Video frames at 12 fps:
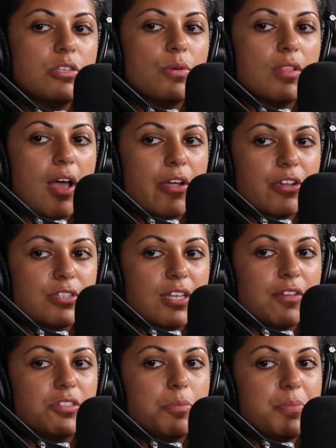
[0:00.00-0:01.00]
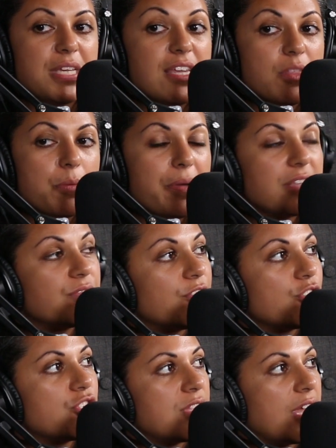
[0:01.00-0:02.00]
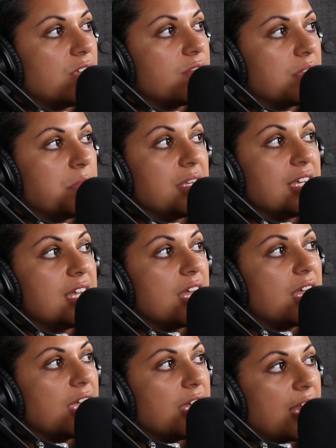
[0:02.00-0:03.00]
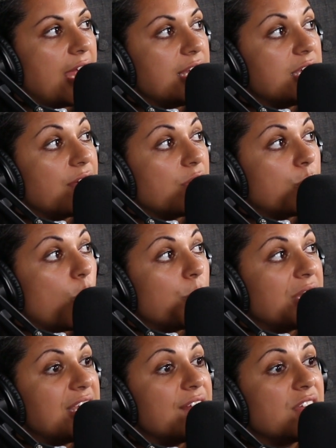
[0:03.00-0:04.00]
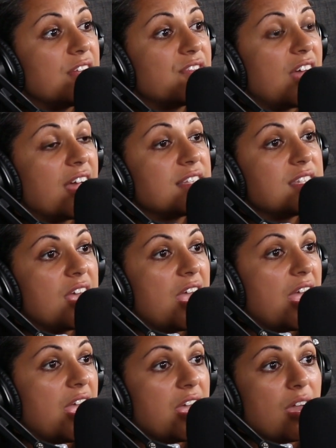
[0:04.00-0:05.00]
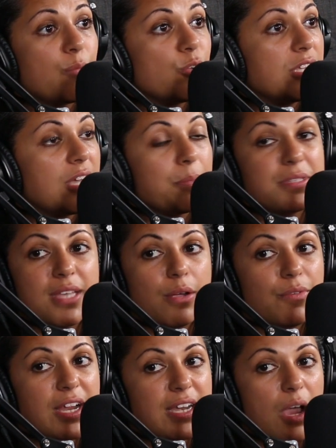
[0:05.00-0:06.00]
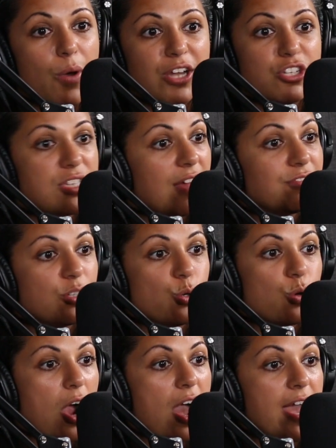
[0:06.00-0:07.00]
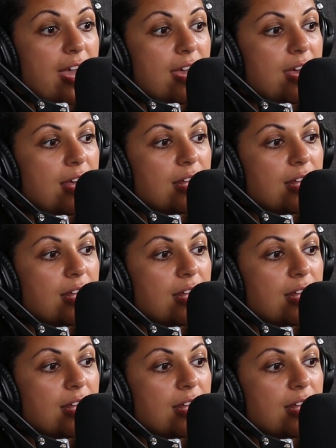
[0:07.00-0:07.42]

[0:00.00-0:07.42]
as you allow yourself to be the best version that you can be in any given moment, even if that's, hey, I'm really upset right now, I just have to cry.